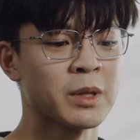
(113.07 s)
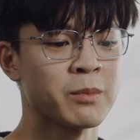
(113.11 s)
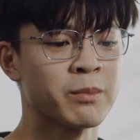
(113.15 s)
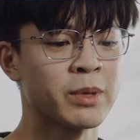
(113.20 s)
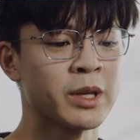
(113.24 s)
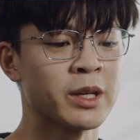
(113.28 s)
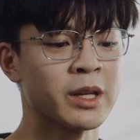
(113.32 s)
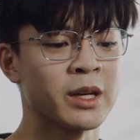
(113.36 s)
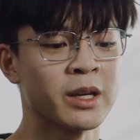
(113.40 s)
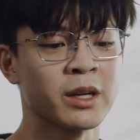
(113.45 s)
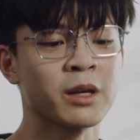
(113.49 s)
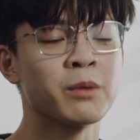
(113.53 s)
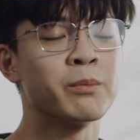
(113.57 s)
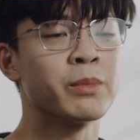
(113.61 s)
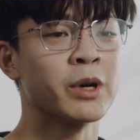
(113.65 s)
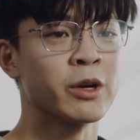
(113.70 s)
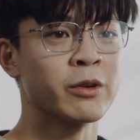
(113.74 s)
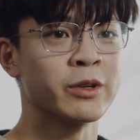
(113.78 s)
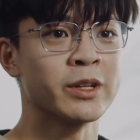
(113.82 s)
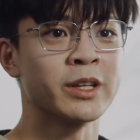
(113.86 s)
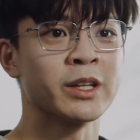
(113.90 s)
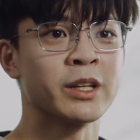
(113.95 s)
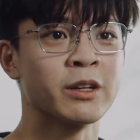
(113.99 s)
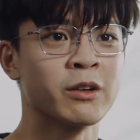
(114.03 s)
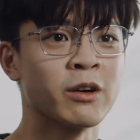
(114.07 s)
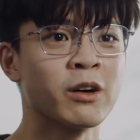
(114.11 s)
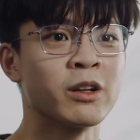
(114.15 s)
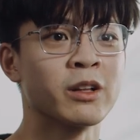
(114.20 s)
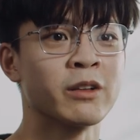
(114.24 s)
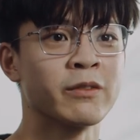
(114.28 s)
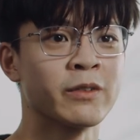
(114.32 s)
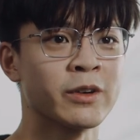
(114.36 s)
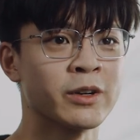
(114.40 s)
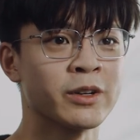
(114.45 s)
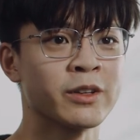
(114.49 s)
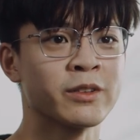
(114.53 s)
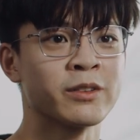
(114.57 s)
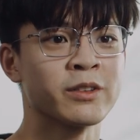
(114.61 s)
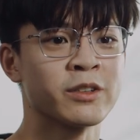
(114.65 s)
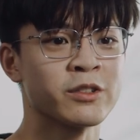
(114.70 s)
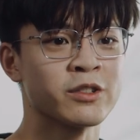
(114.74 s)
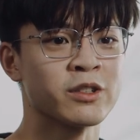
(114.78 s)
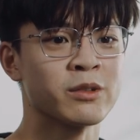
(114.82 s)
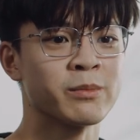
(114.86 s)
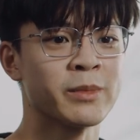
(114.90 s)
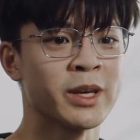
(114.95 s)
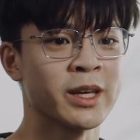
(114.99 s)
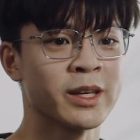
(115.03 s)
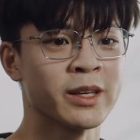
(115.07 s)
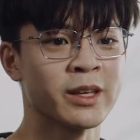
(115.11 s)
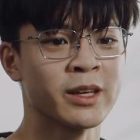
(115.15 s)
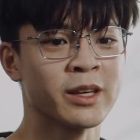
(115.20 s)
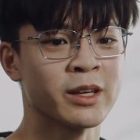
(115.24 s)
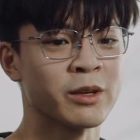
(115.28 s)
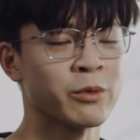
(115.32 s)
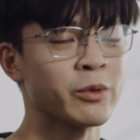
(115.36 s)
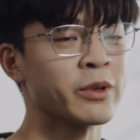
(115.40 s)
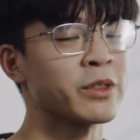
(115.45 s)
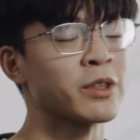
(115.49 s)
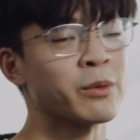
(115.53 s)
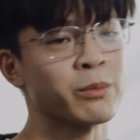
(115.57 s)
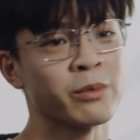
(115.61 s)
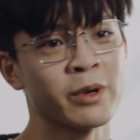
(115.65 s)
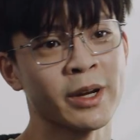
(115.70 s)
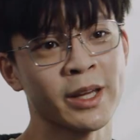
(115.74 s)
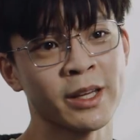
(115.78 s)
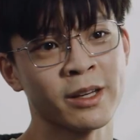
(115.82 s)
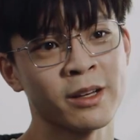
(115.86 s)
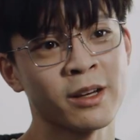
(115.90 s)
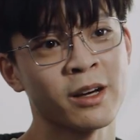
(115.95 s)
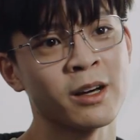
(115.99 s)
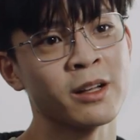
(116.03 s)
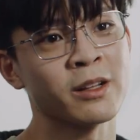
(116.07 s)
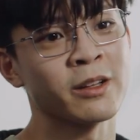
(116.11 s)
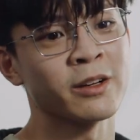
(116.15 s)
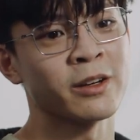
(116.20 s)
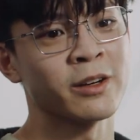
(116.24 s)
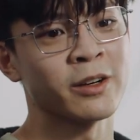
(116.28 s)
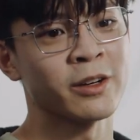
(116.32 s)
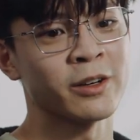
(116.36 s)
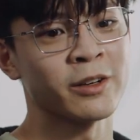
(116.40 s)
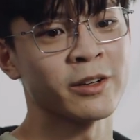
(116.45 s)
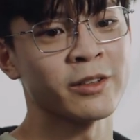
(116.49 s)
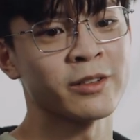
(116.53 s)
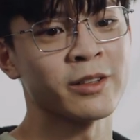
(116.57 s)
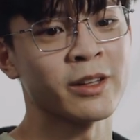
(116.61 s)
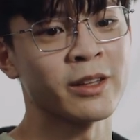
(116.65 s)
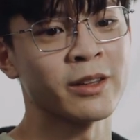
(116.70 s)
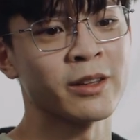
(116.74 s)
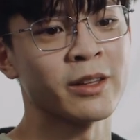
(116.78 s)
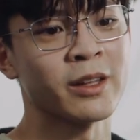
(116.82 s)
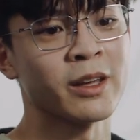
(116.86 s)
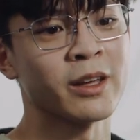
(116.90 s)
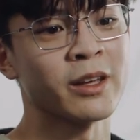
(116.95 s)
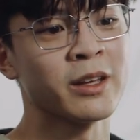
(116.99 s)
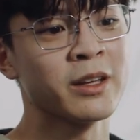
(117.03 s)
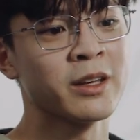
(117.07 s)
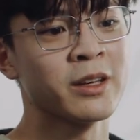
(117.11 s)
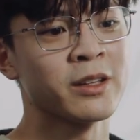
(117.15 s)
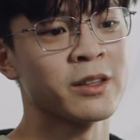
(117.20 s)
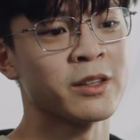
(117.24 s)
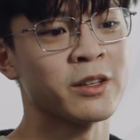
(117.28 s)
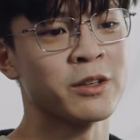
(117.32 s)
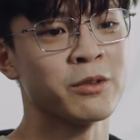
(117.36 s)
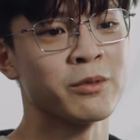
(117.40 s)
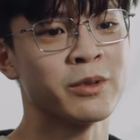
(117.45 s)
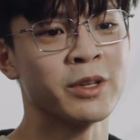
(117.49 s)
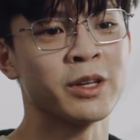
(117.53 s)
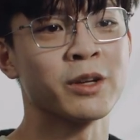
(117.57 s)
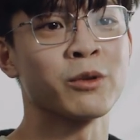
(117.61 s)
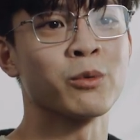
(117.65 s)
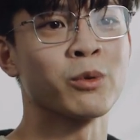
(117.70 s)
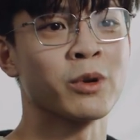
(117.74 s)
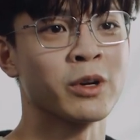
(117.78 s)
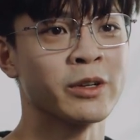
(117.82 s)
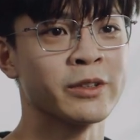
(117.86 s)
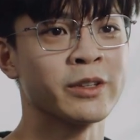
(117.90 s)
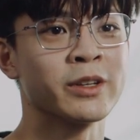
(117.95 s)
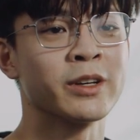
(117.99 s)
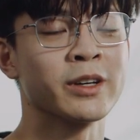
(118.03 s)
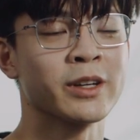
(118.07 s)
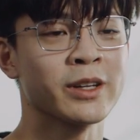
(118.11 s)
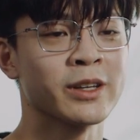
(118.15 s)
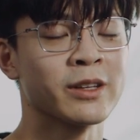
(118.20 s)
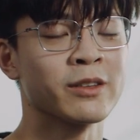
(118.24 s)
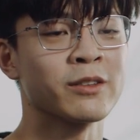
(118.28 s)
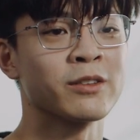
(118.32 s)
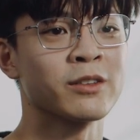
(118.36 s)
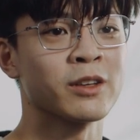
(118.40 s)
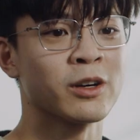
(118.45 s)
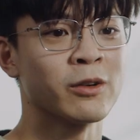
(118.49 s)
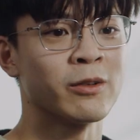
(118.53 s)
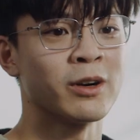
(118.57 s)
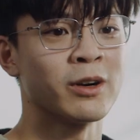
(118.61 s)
been a component in all of our decision-making with the bright colors and the unique world hook and so